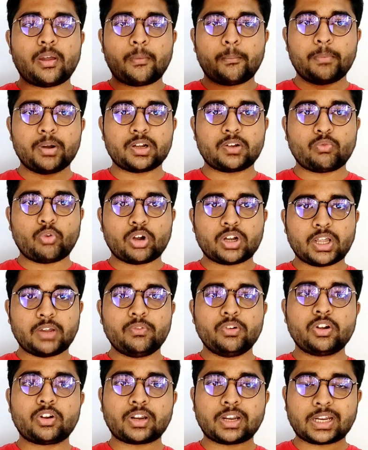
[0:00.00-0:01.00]
But what I
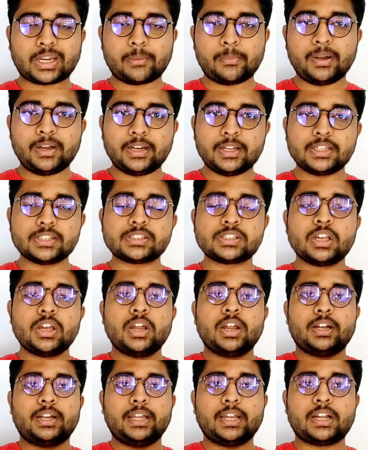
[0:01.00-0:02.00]
would recommend is
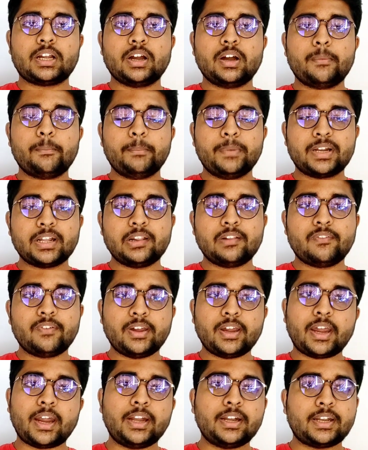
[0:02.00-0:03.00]
take a middle
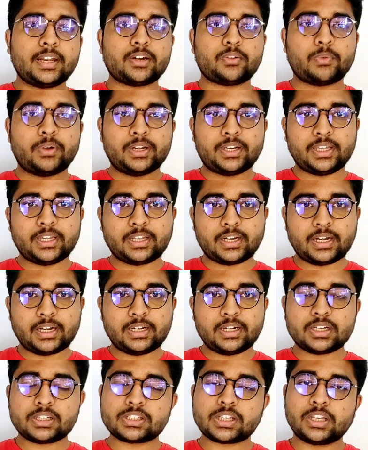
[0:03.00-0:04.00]
way and take 20
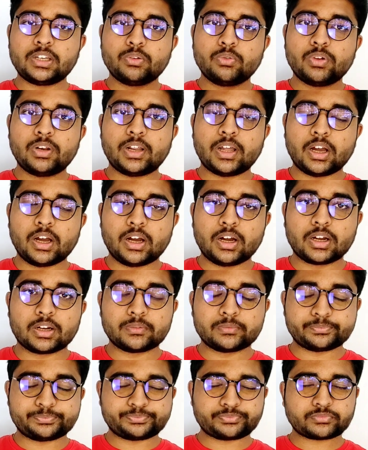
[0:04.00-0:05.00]
credits, and you
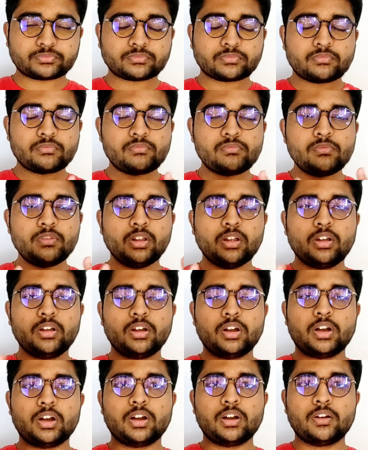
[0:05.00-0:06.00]

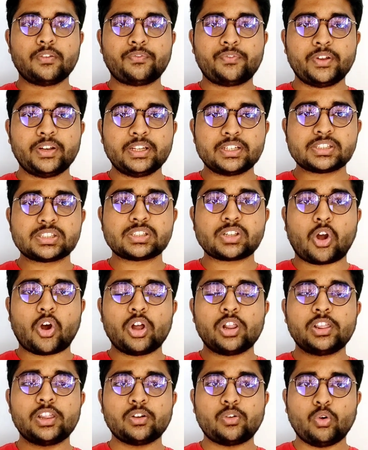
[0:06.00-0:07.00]
will finish
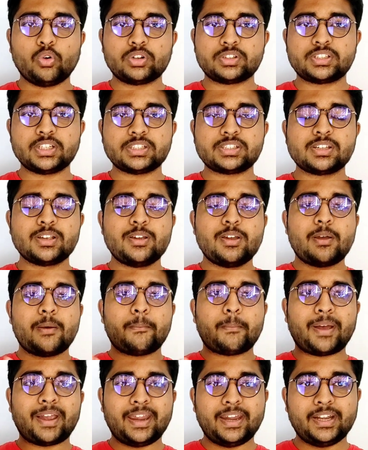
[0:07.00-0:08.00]
all the courses
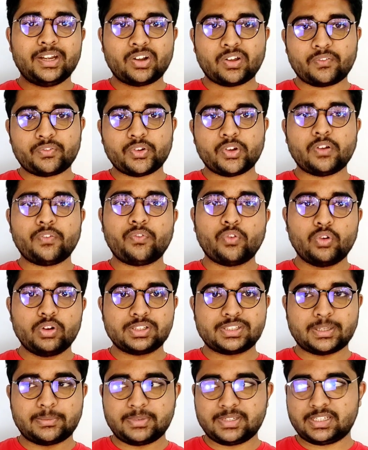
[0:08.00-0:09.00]
by end of your 4
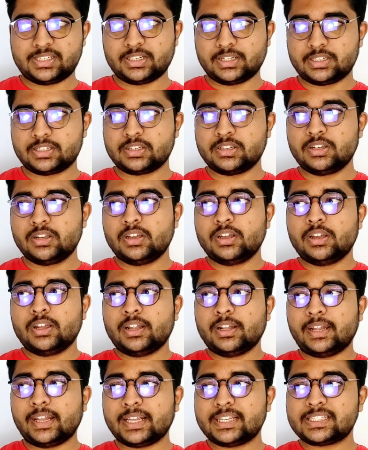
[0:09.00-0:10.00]
semesters.
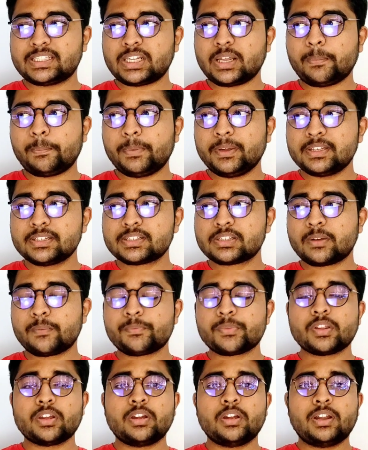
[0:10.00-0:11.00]
Next step is
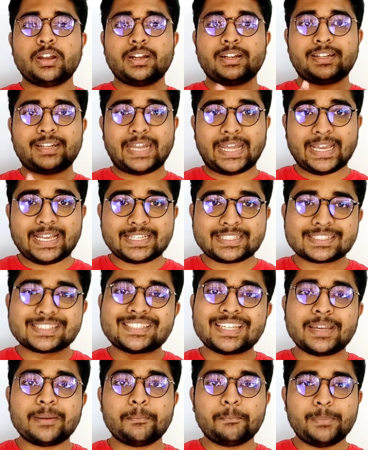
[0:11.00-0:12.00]
take
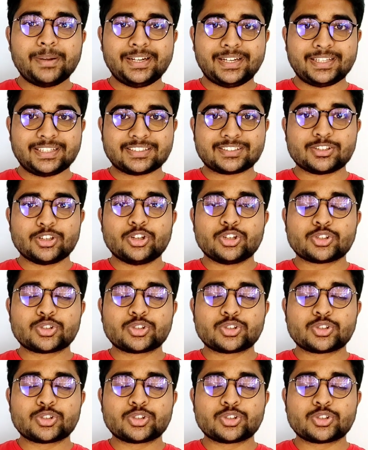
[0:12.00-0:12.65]
same buildings.